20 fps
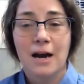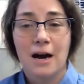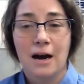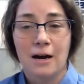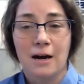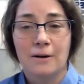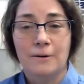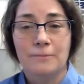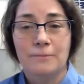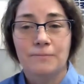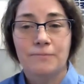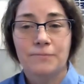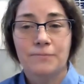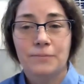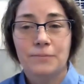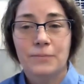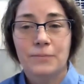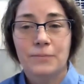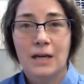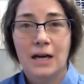Um,
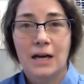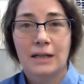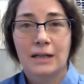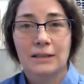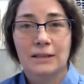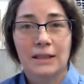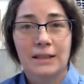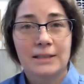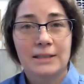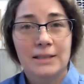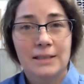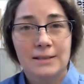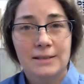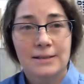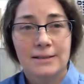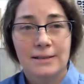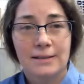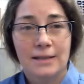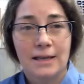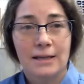I'd like to
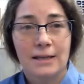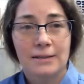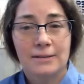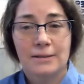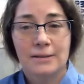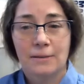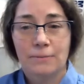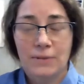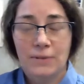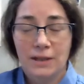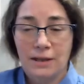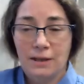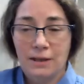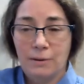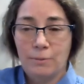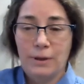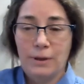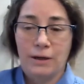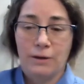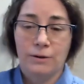say something
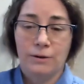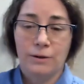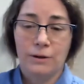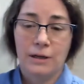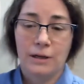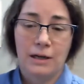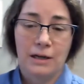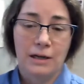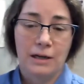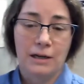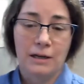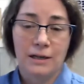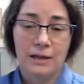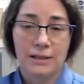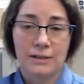about uh,